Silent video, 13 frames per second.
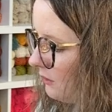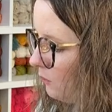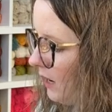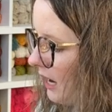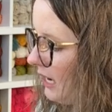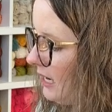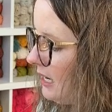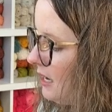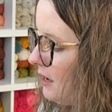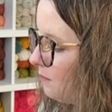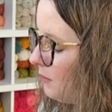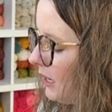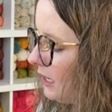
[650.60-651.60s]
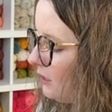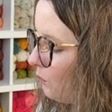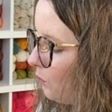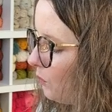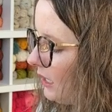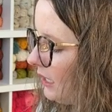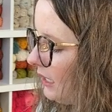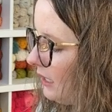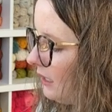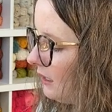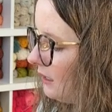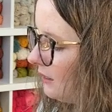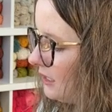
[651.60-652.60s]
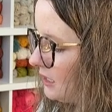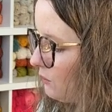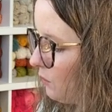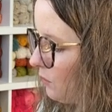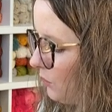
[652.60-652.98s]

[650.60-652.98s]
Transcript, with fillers: why, but we, this is the one we're